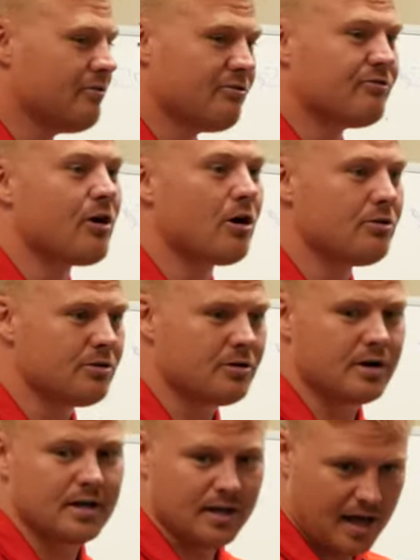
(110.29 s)

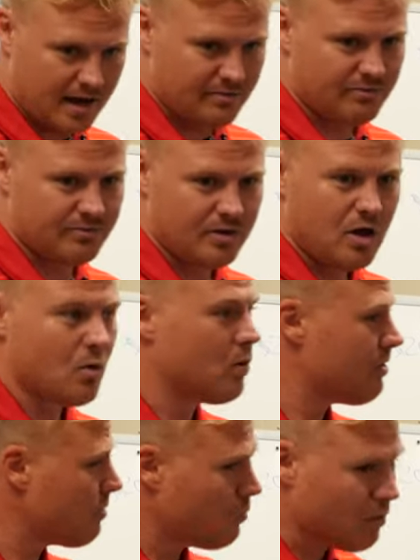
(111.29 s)
farther in life
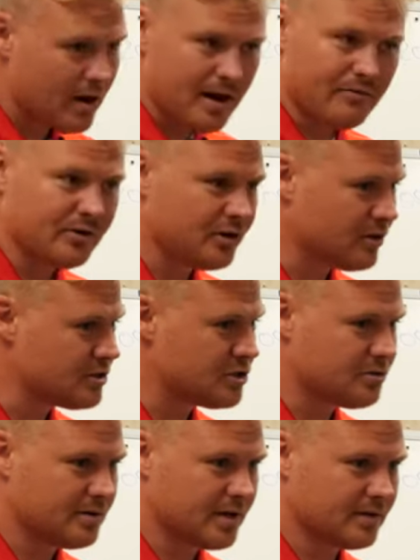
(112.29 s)
with whatever you're
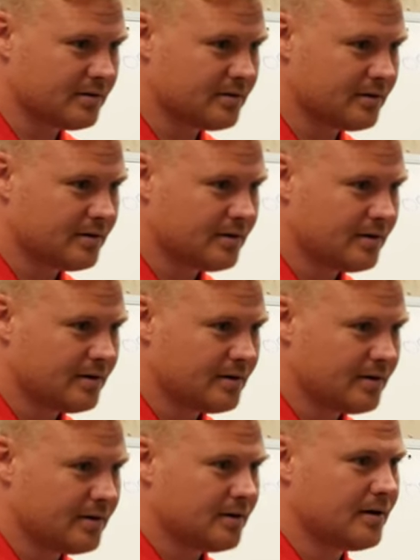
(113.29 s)
doing
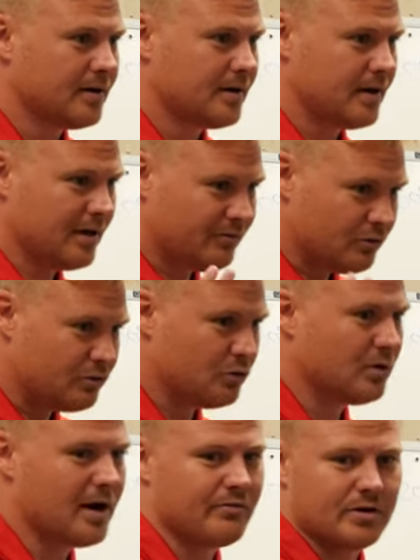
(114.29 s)
if you do
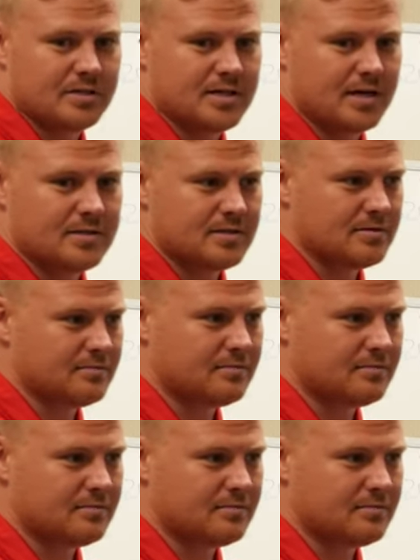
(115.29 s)
whatever it takes.